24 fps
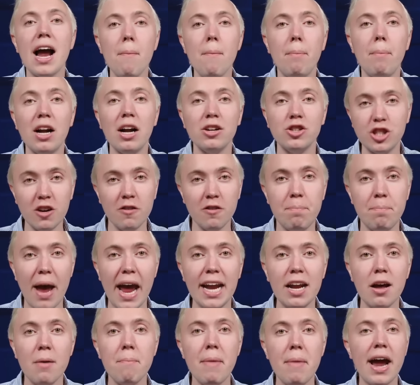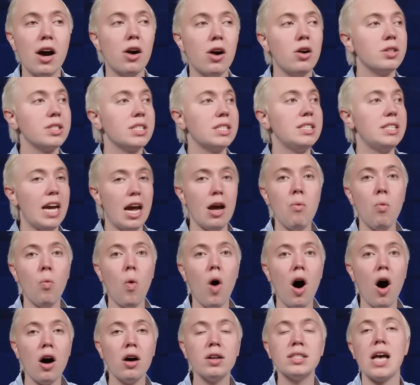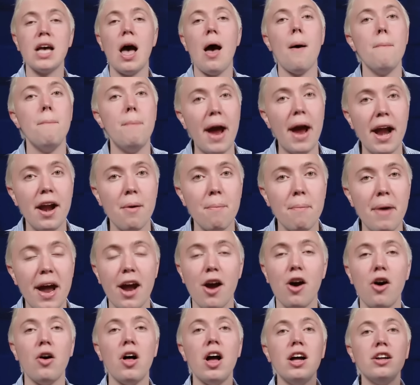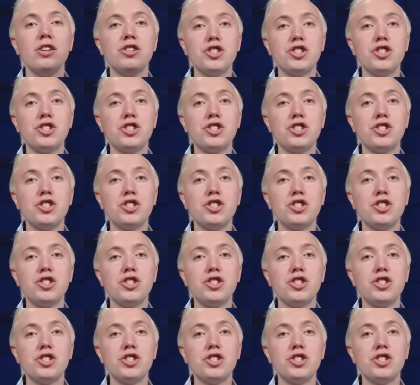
a bunch of beta males. Tim Walz, beta male.